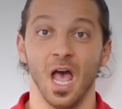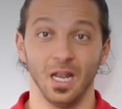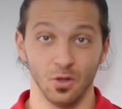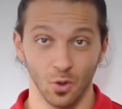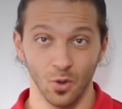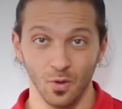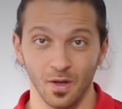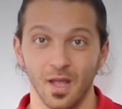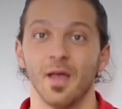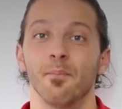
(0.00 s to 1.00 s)

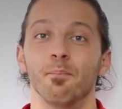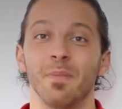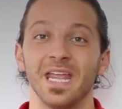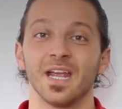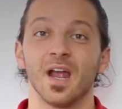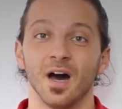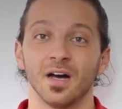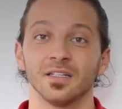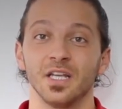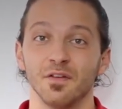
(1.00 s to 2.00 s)
hello, may
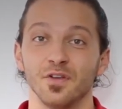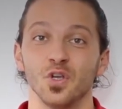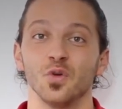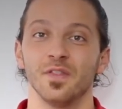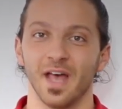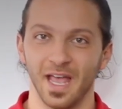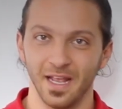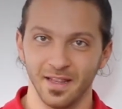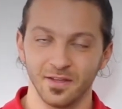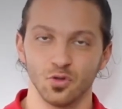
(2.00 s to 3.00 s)
God give you the
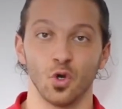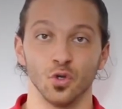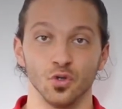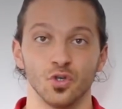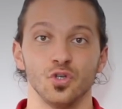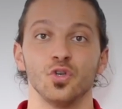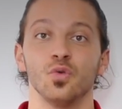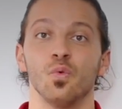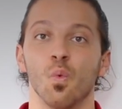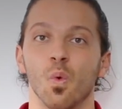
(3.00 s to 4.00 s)
health to
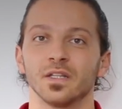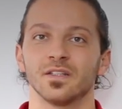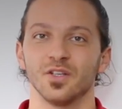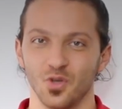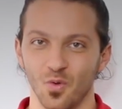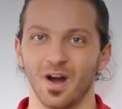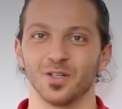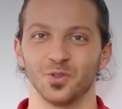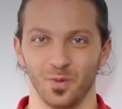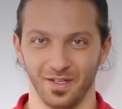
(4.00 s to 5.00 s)
continue what you
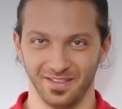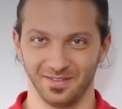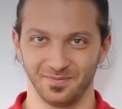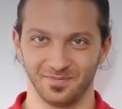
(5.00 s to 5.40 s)
are doing.